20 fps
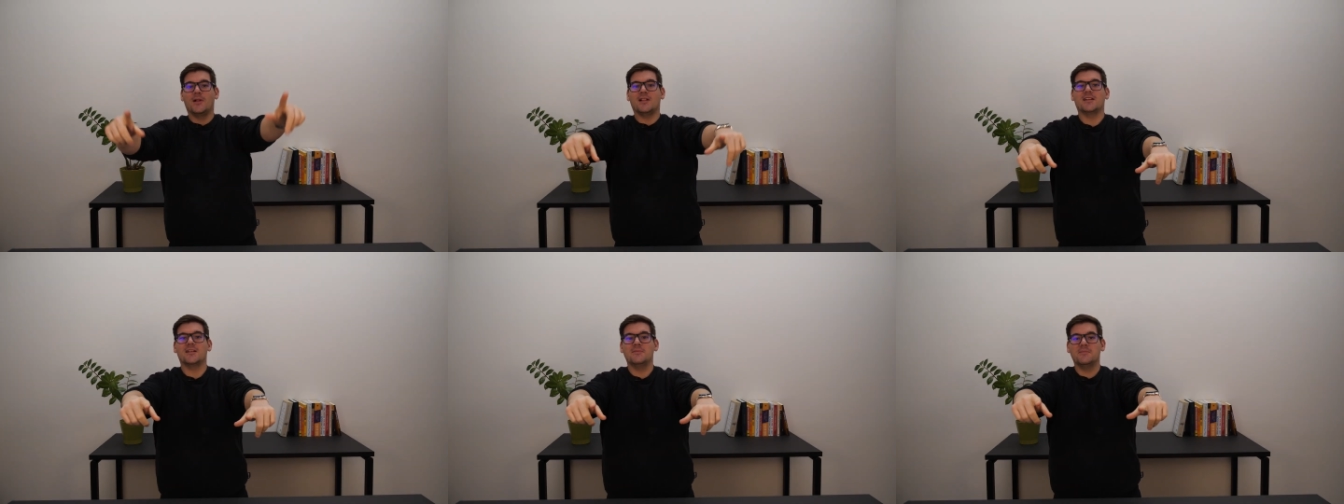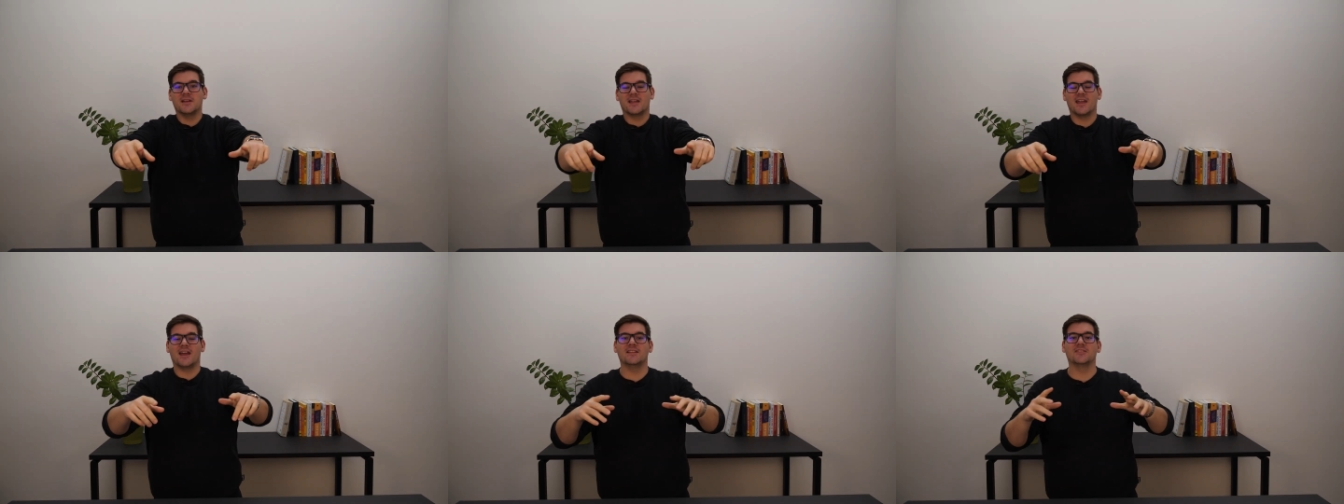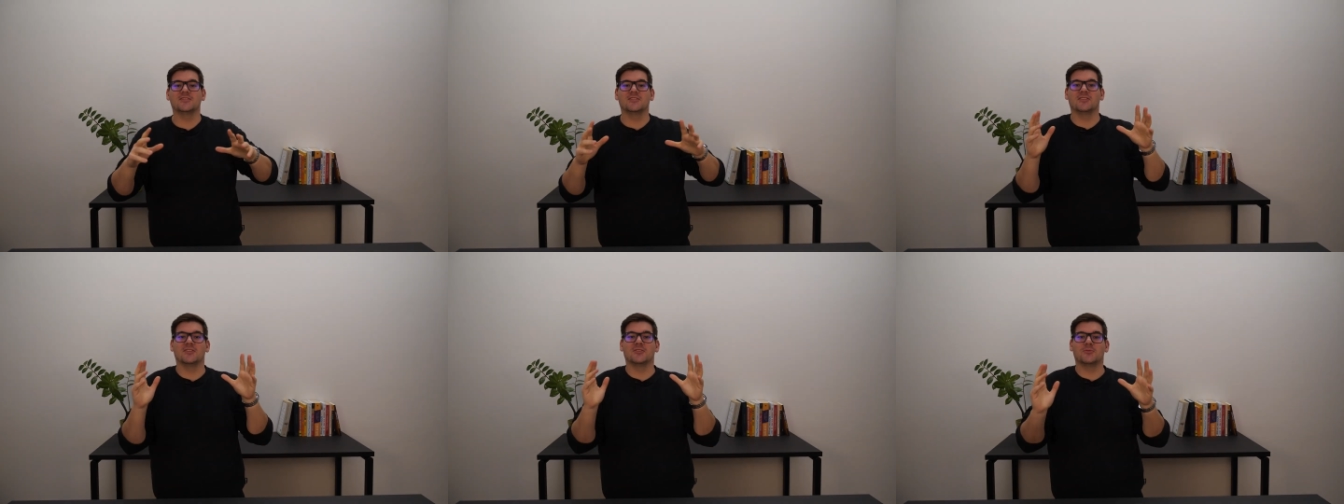welcome
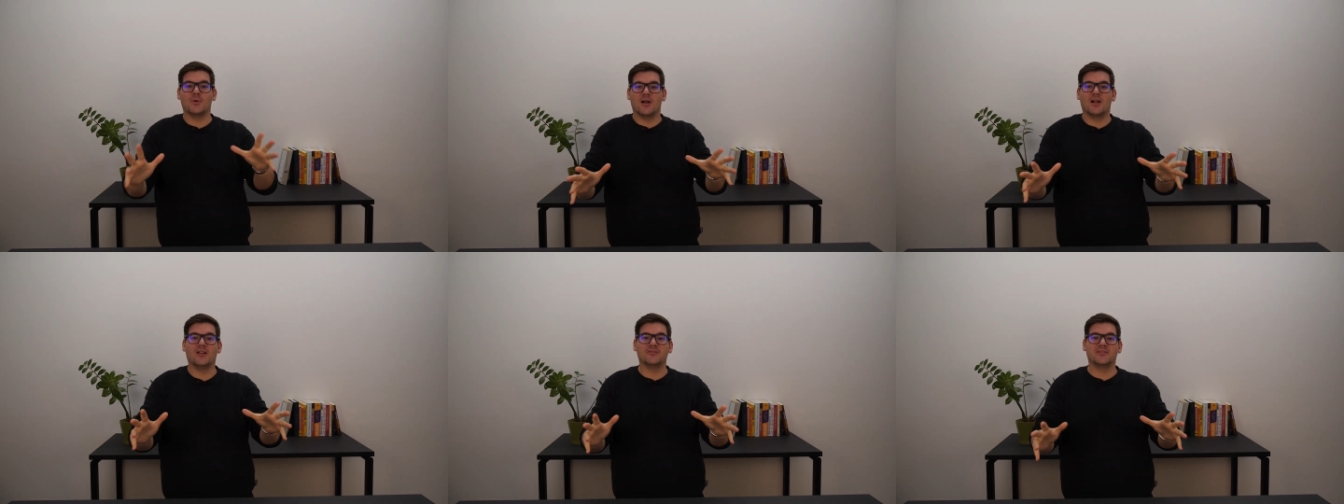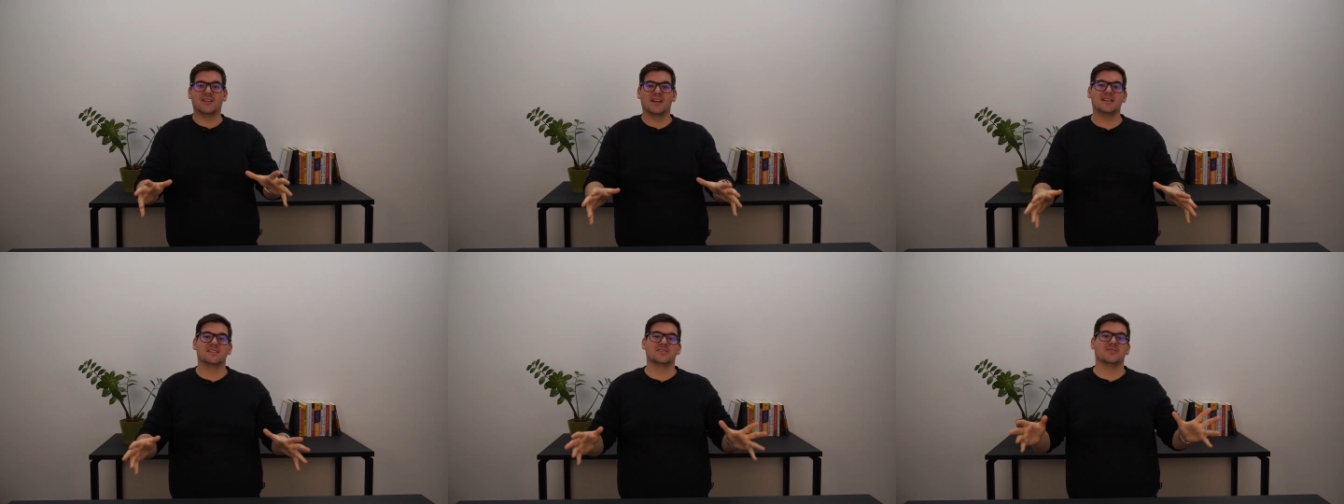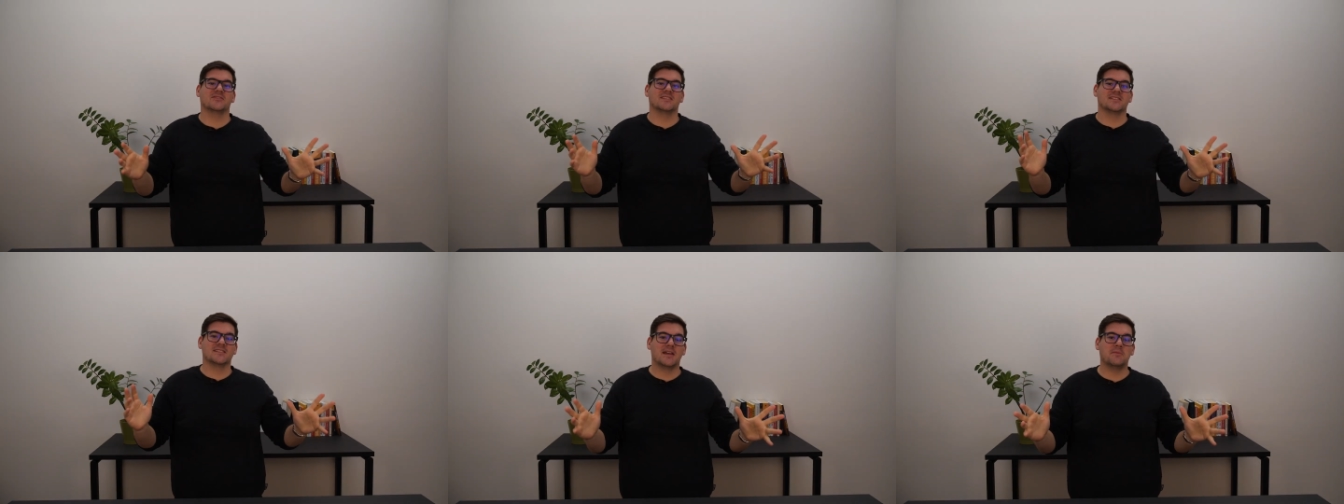again to the 12 days
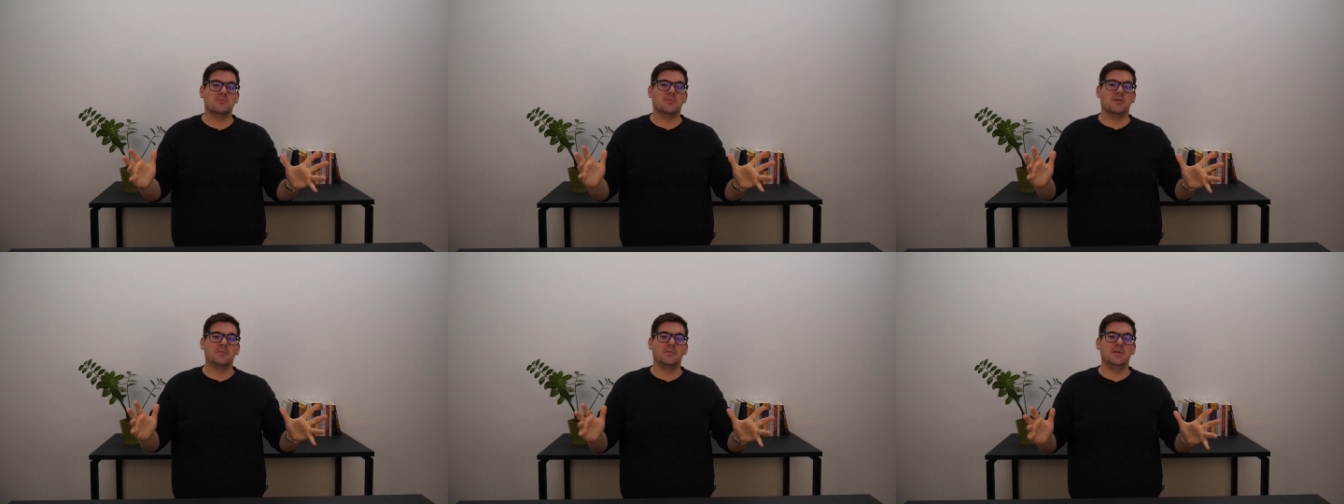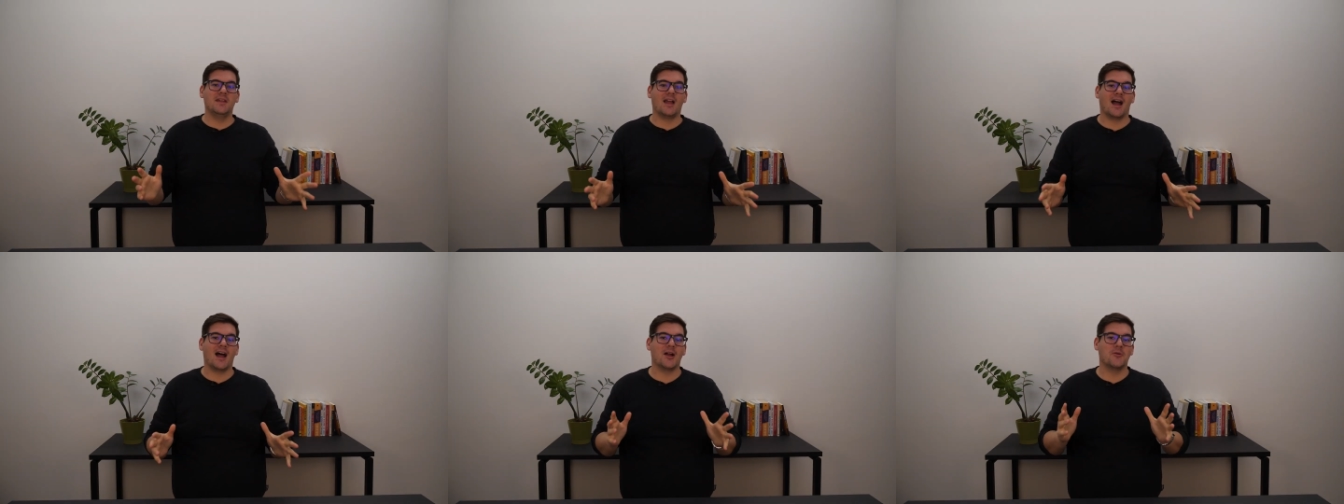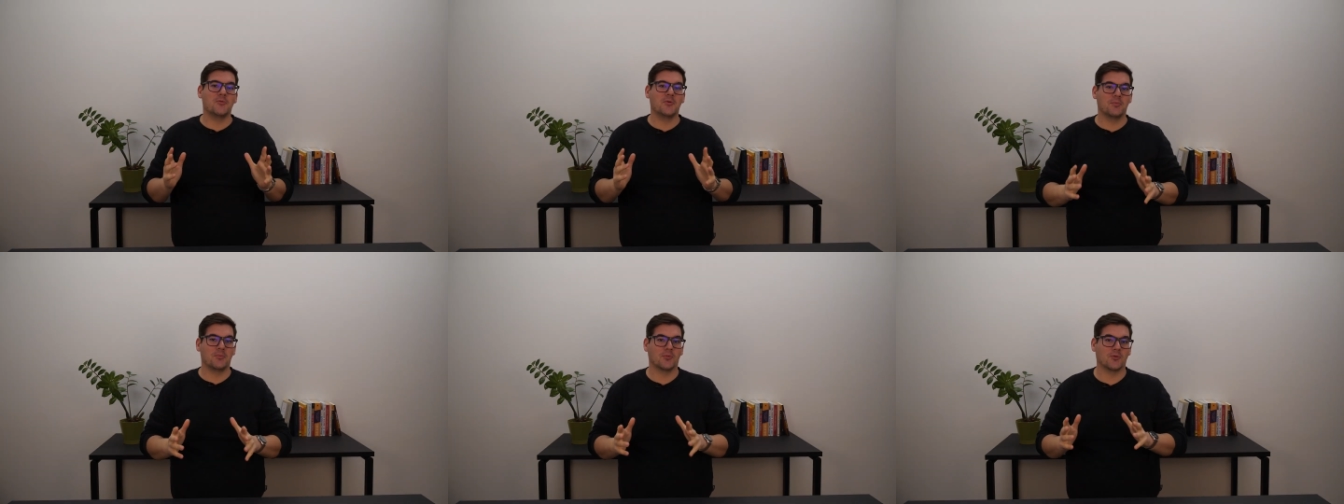of the Zebra BI
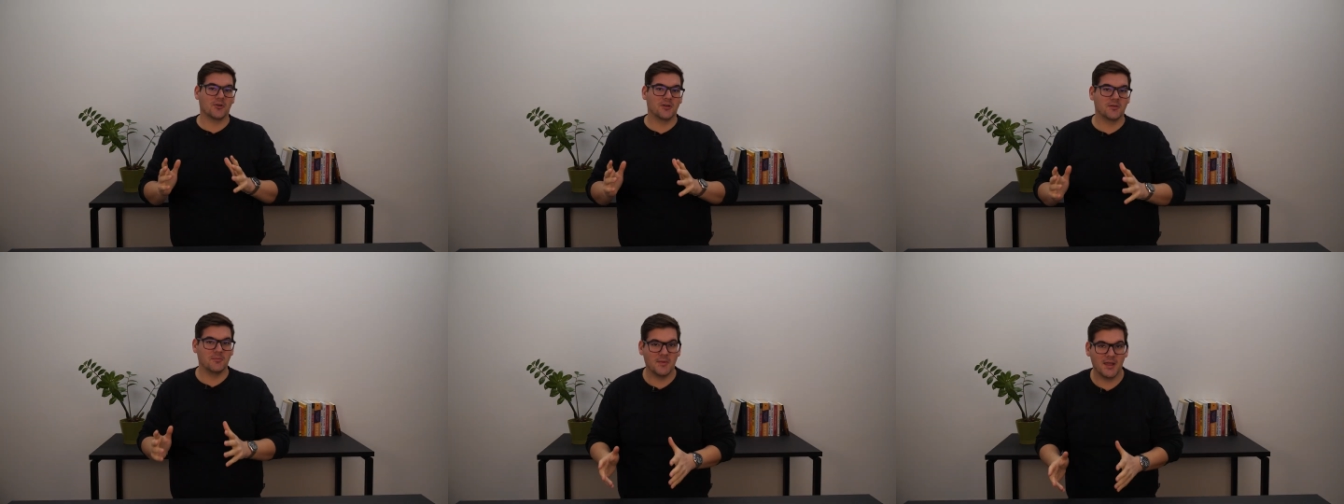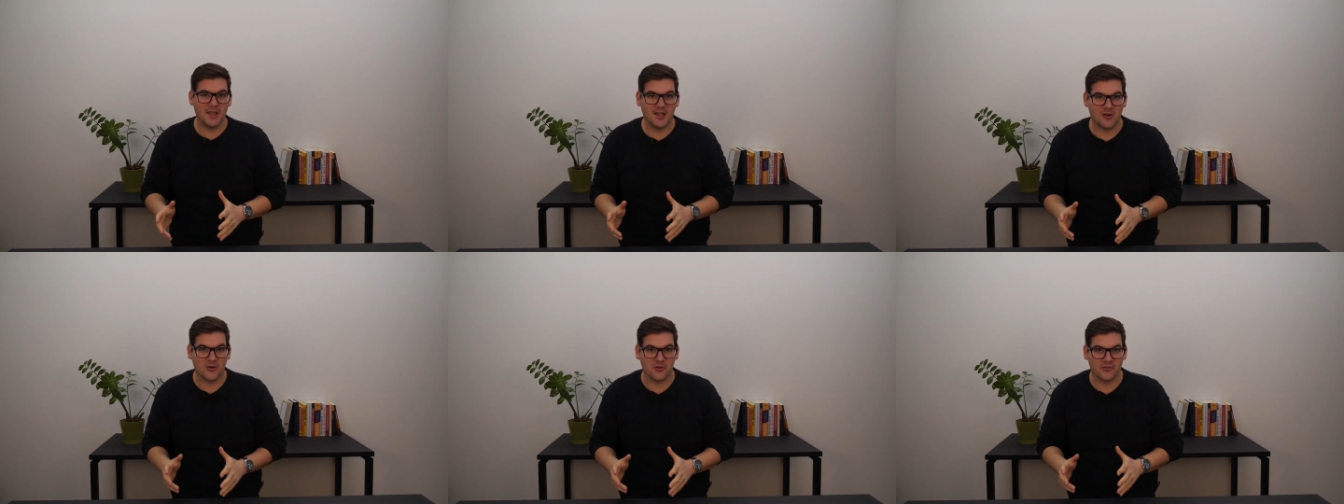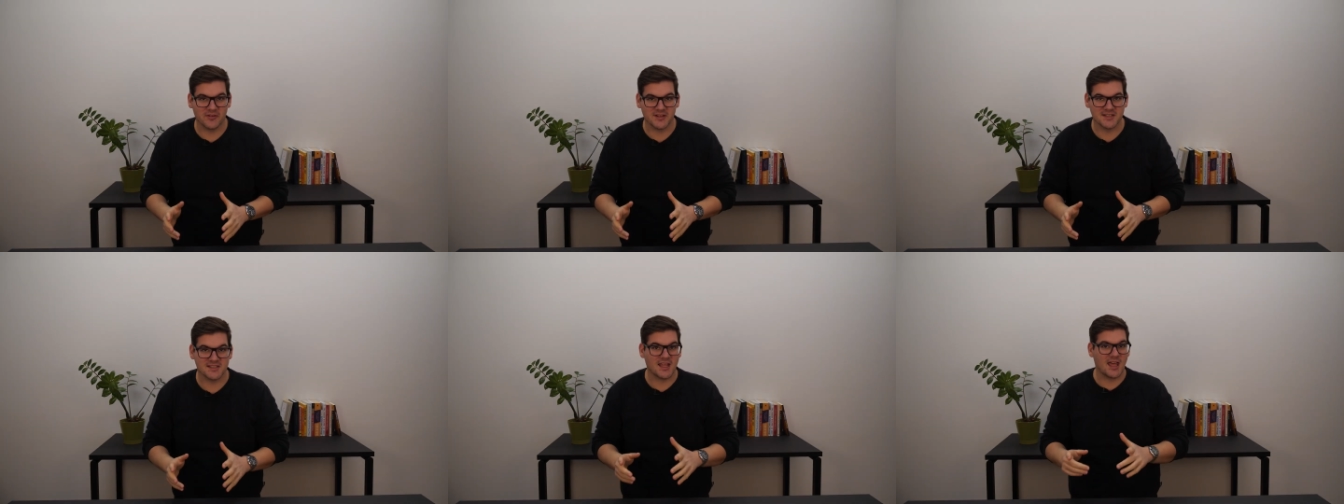report
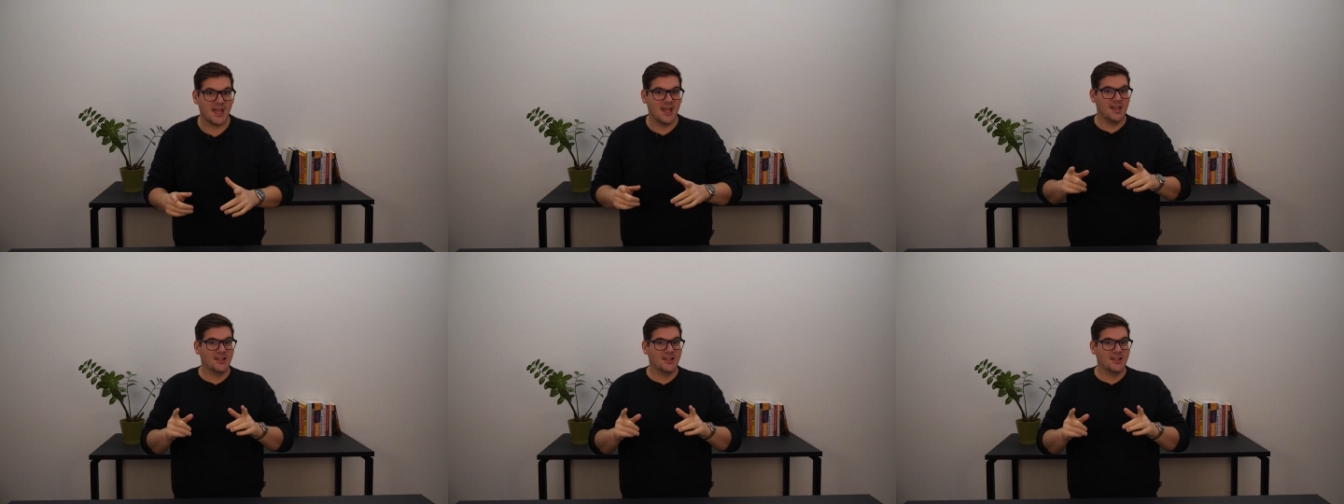makeovers.